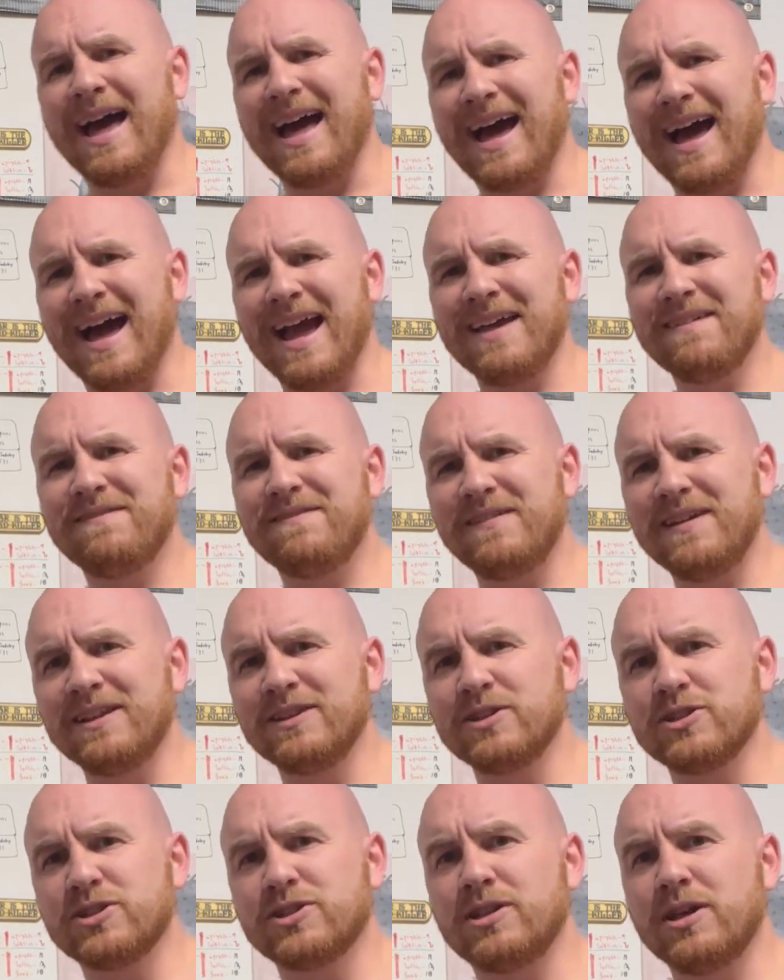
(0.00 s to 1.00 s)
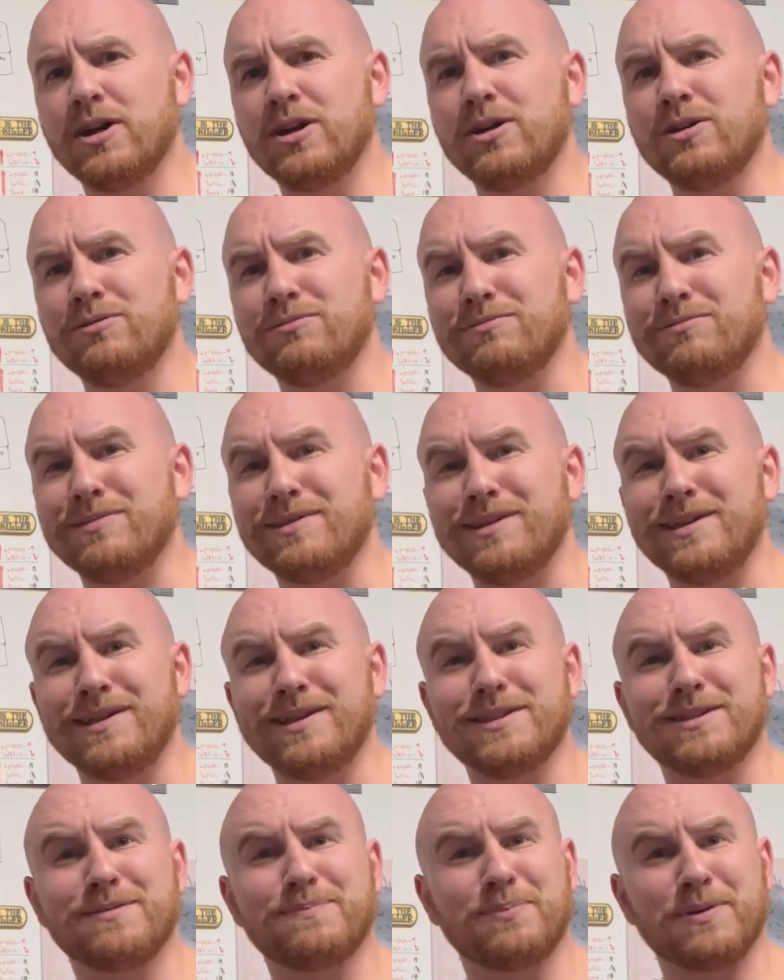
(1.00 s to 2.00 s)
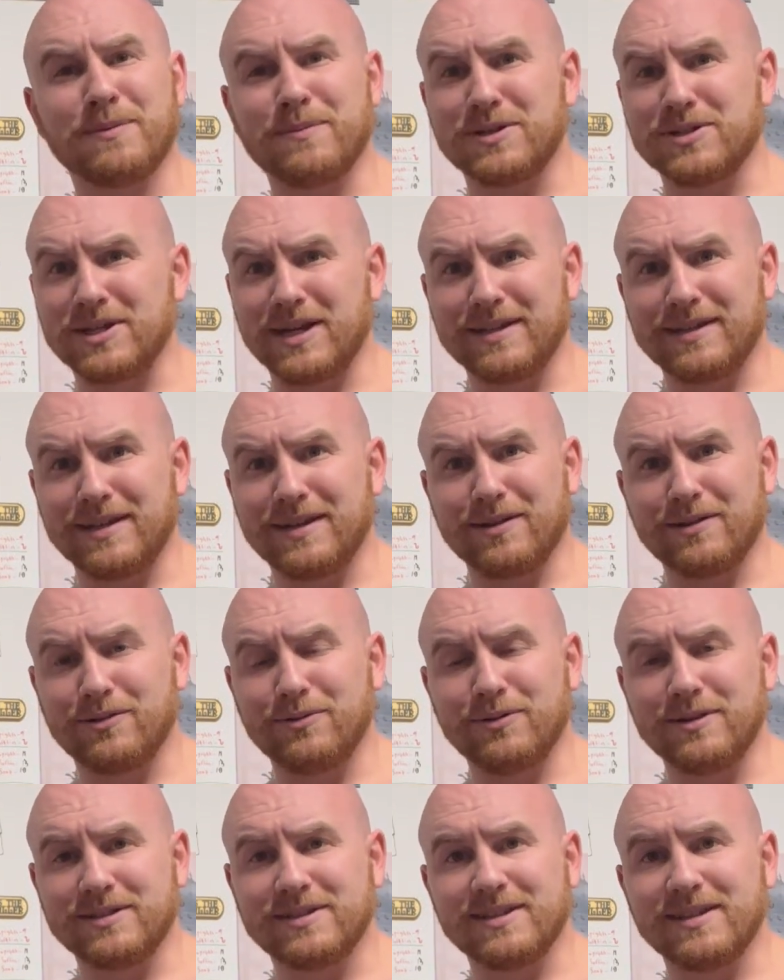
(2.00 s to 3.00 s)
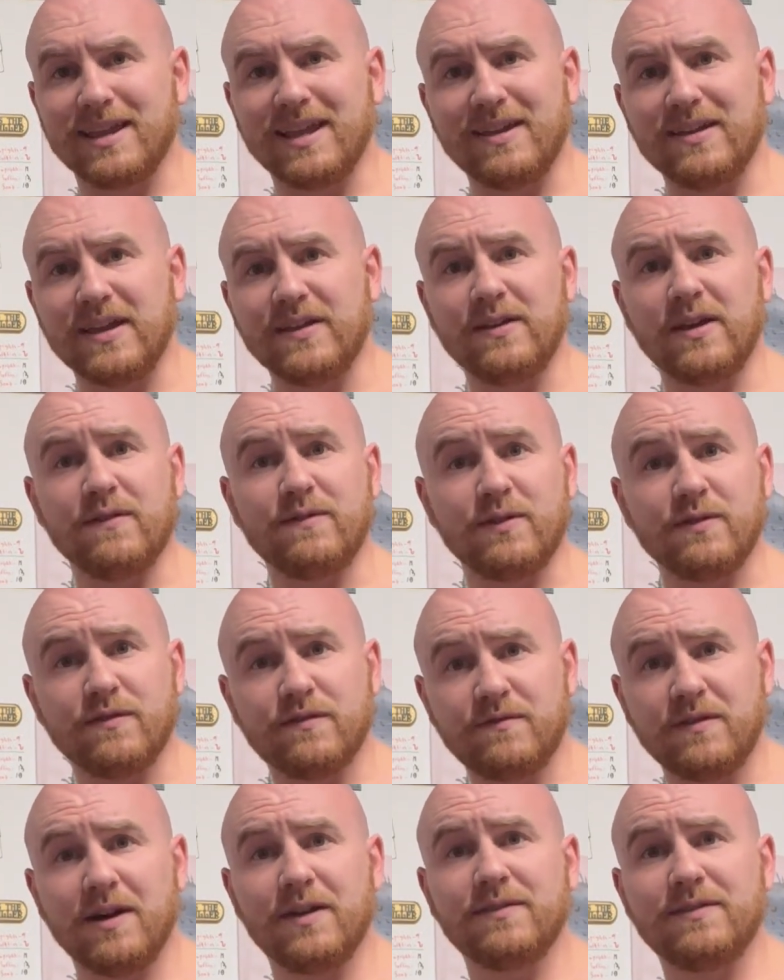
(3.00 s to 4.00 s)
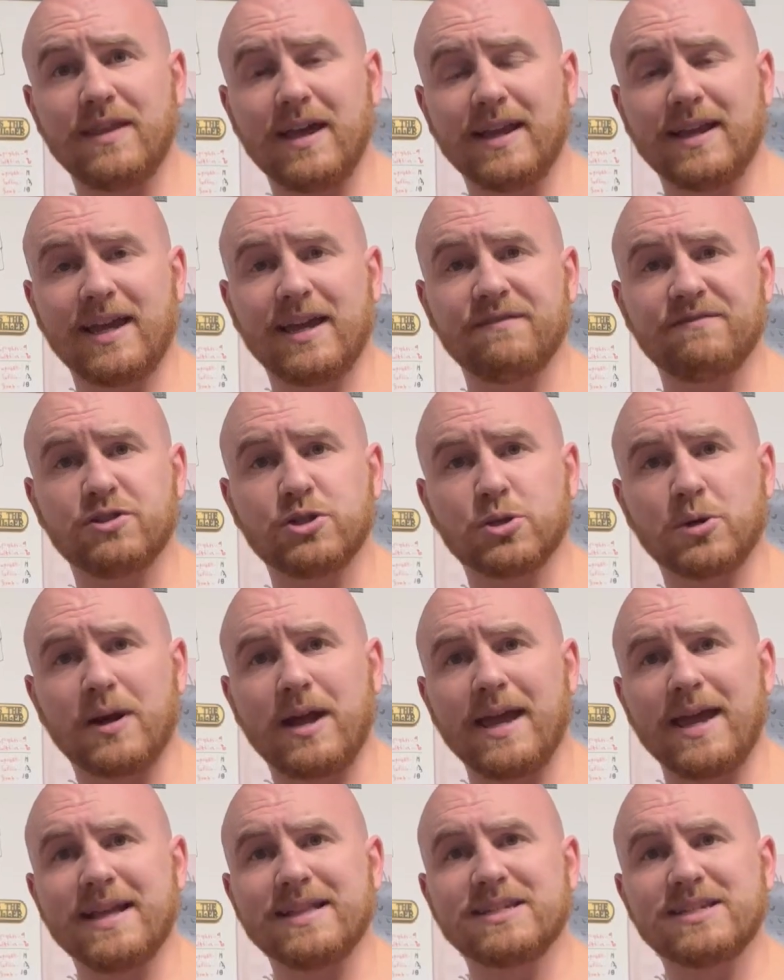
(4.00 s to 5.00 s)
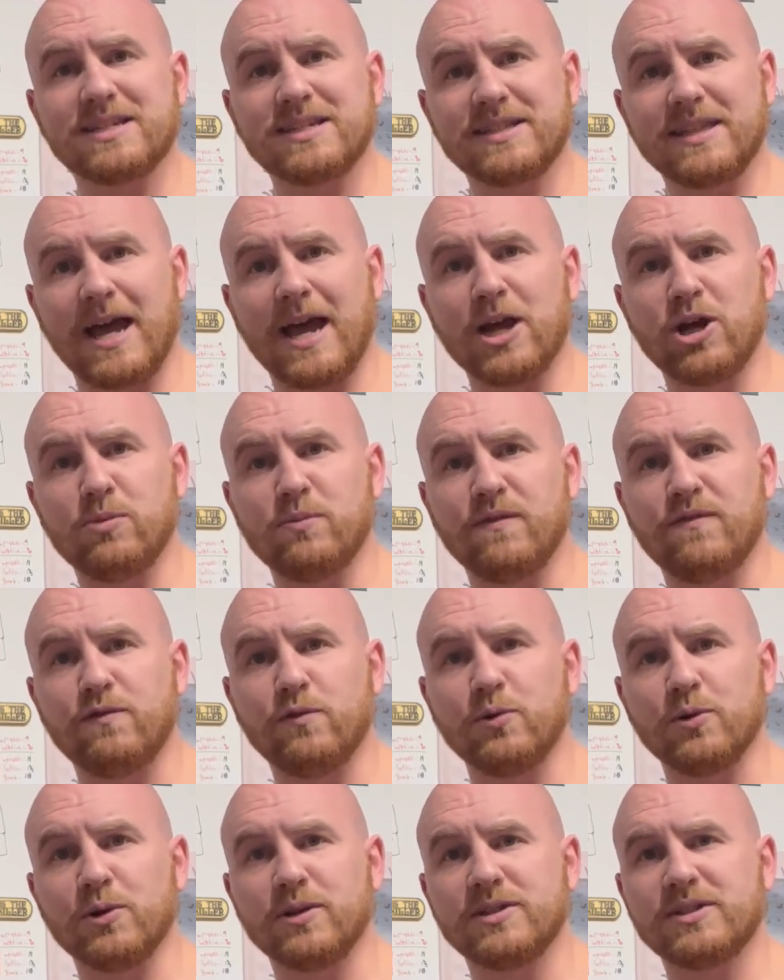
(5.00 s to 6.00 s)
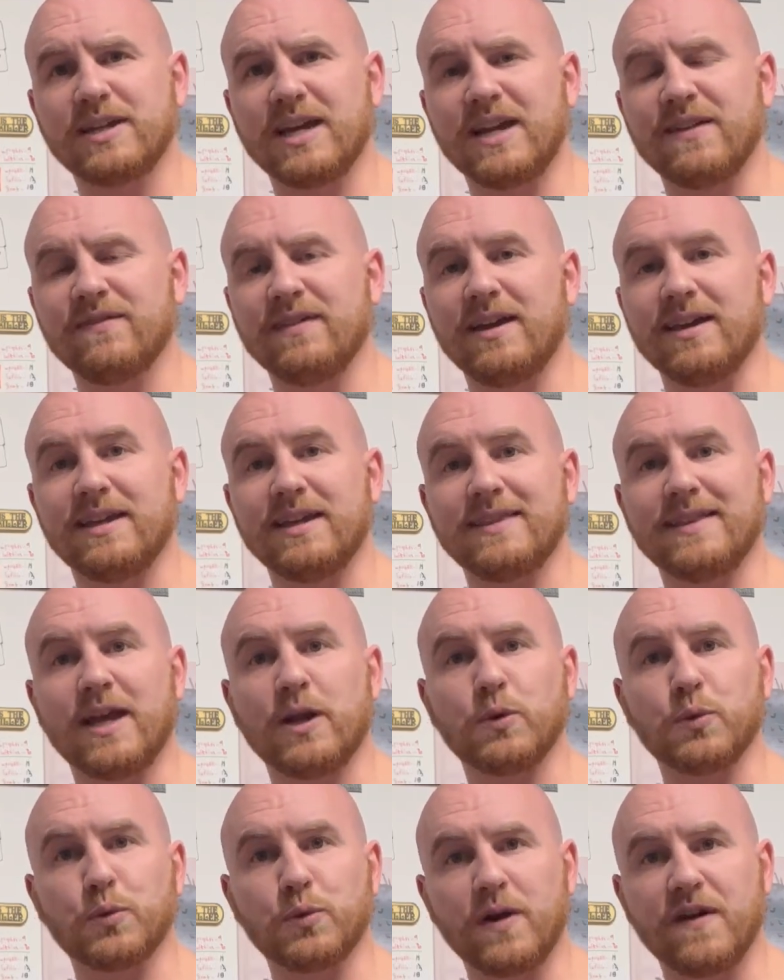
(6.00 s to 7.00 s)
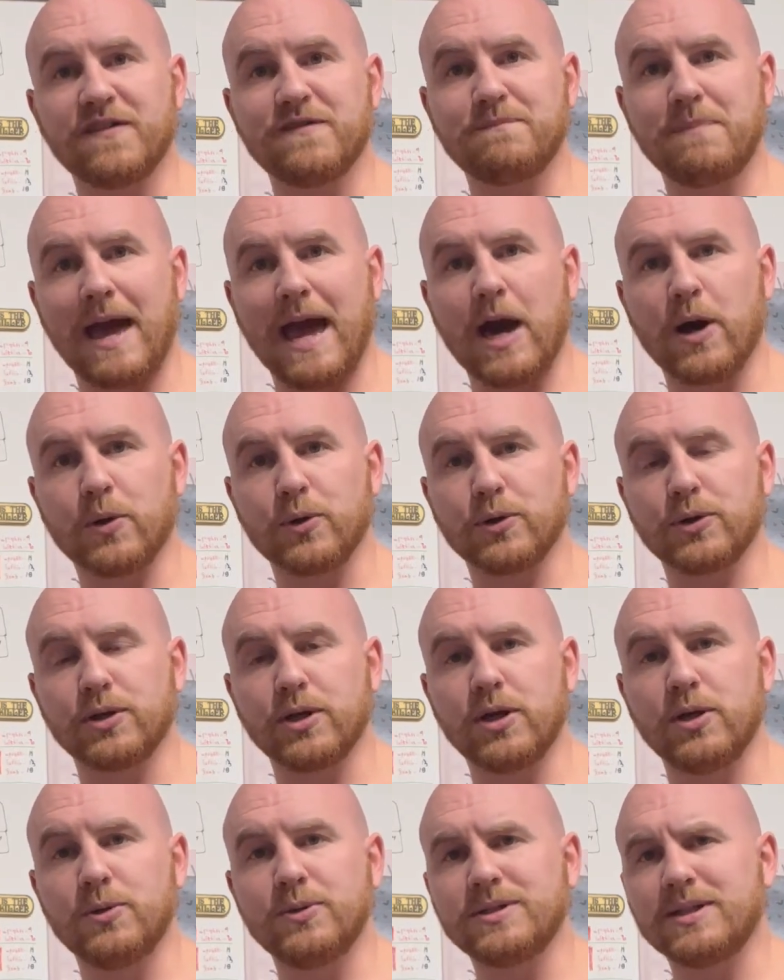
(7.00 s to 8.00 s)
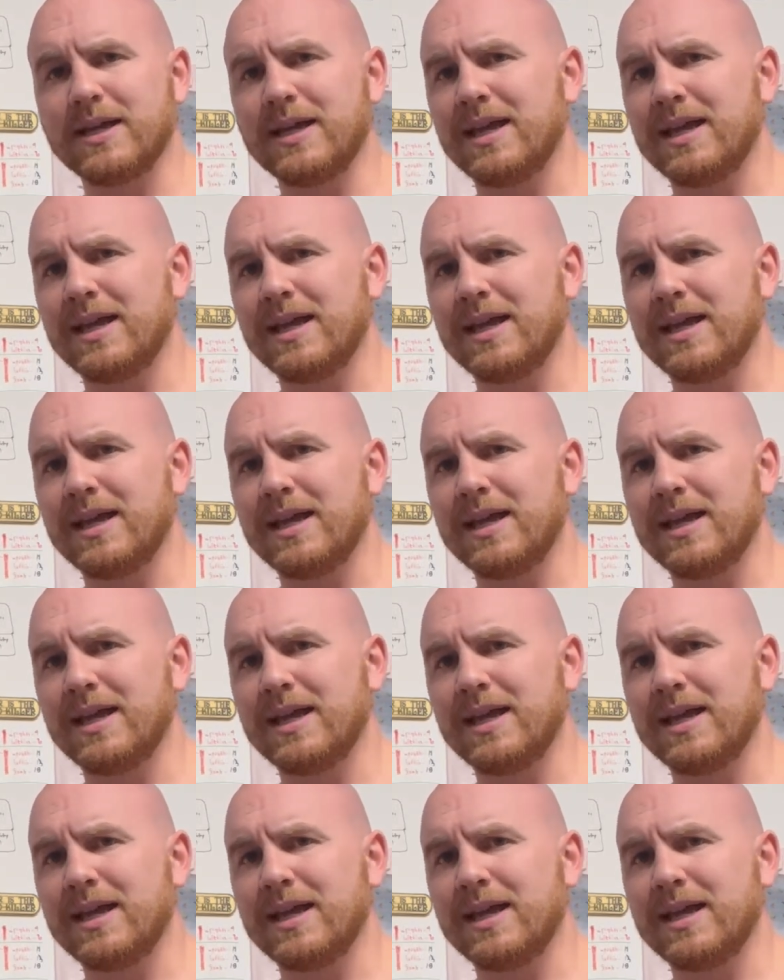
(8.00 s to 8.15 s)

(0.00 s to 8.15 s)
I feel as though it's pretty much identical. If you felt that kind of Triad style before, it's kind of, again, that rough powder coat,